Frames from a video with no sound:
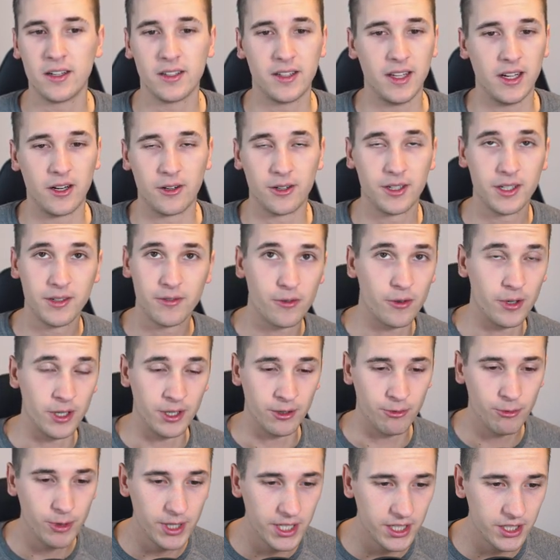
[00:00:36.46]
There are
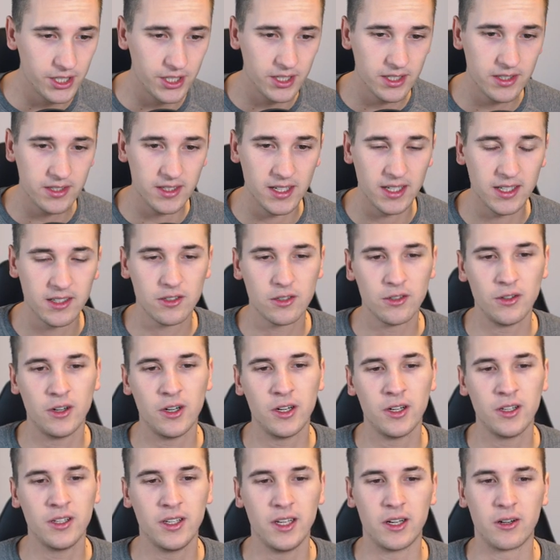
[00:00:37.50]
different widgets and so
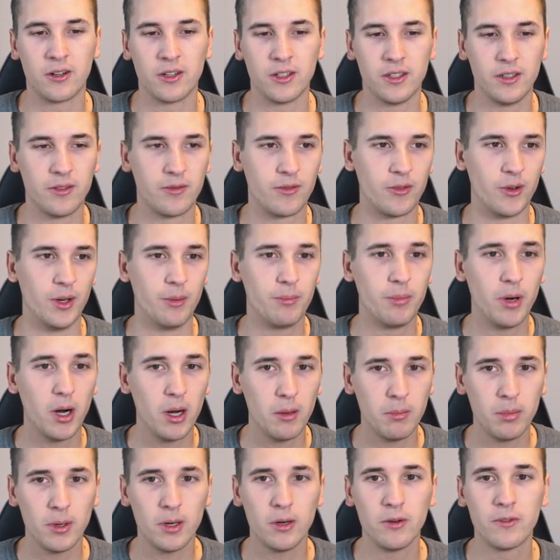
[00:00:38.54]
on. There are different
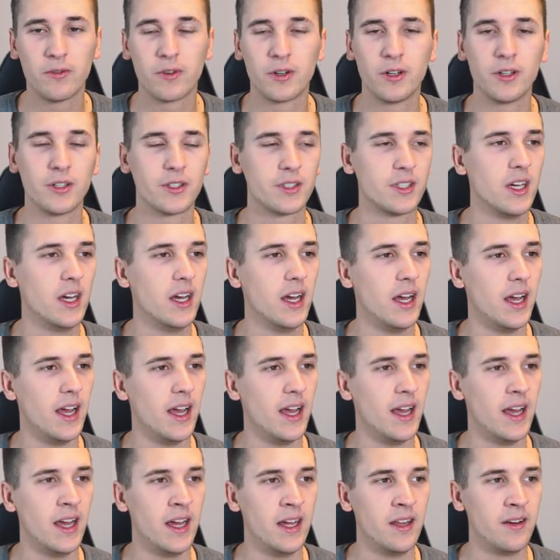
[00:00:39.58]
popovers
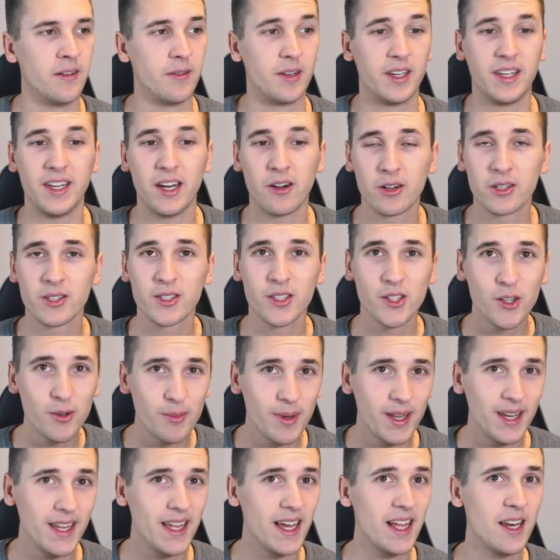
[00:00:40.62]
and there are so
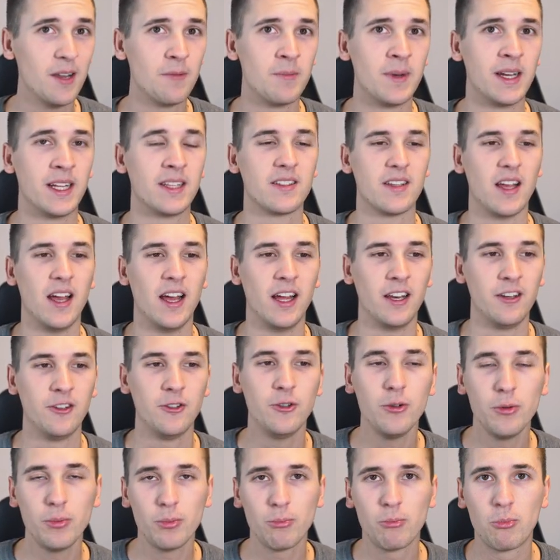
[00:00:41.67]
many elements, and
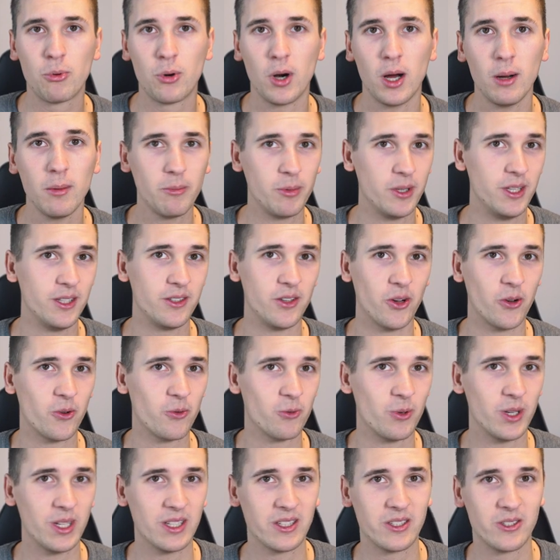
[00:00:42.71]
you probably don't
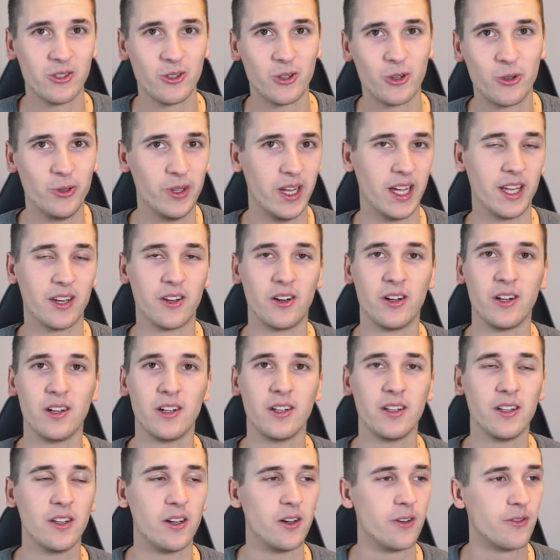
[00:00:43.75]
want to create
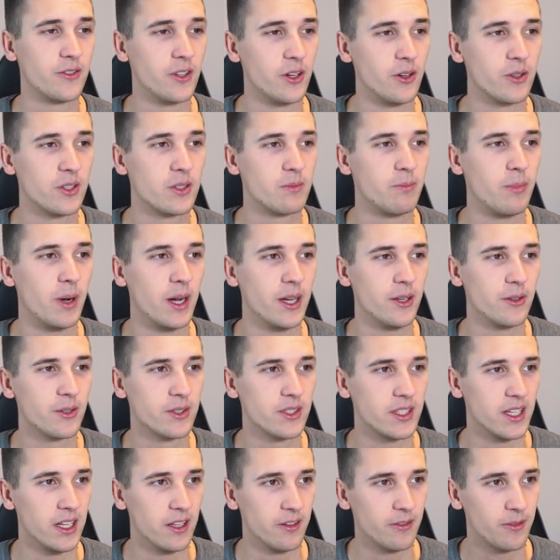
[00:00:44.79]
all of those by
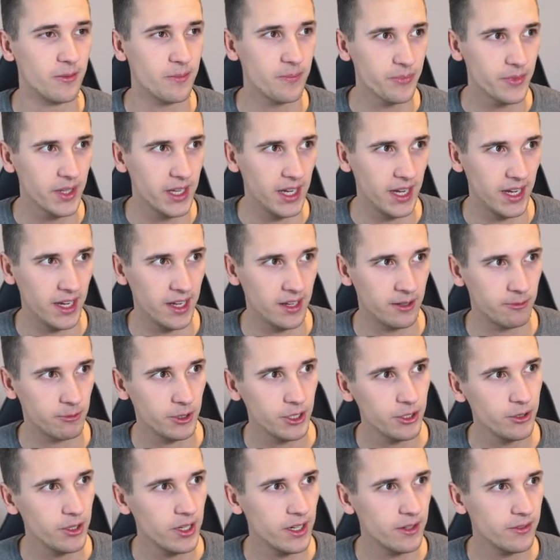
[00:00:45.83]
yourself. And
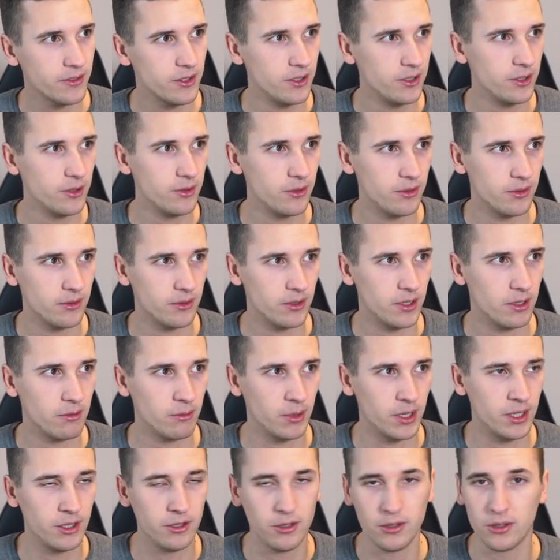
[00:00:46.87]
what you have to do
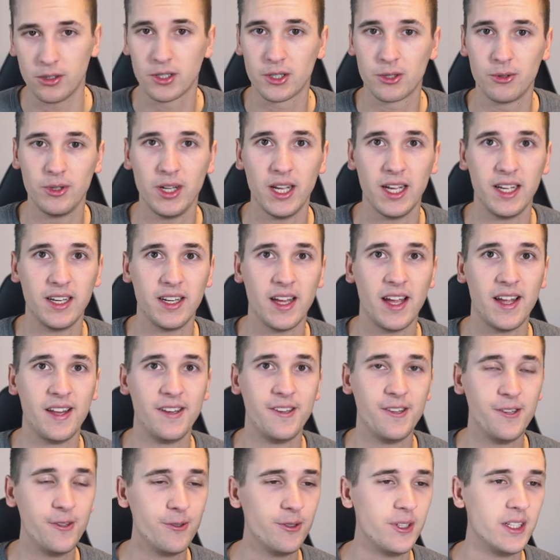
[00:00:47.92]
when you create a
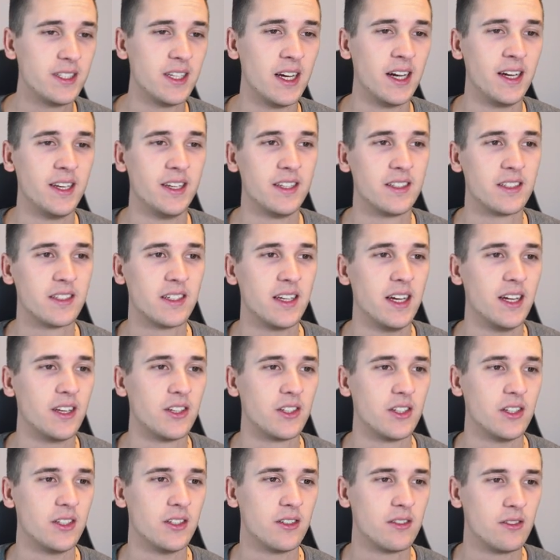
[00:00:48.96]
new design in
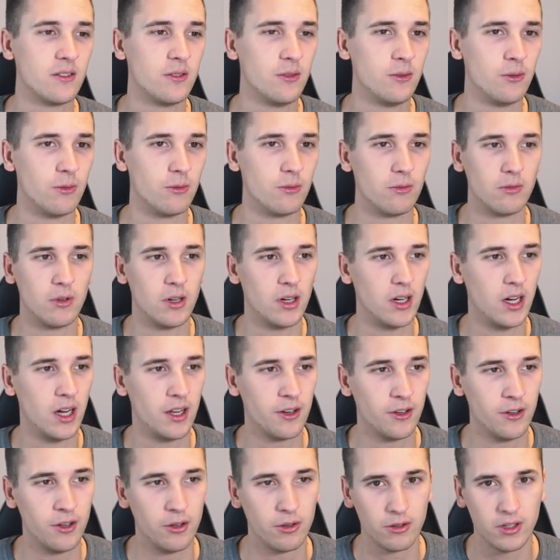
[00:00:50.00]
Sketch is to, I
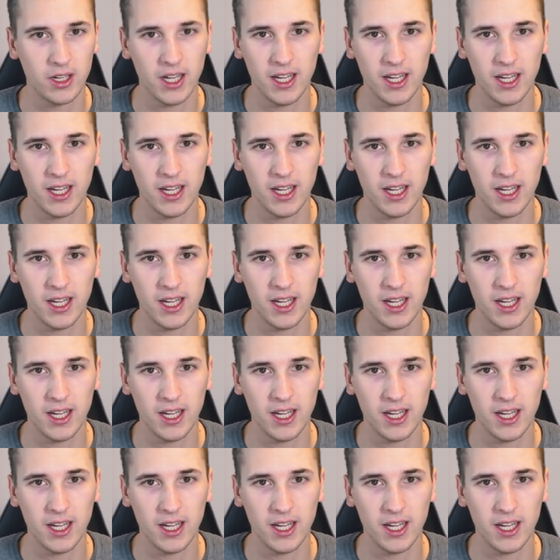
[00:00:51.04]
don't know,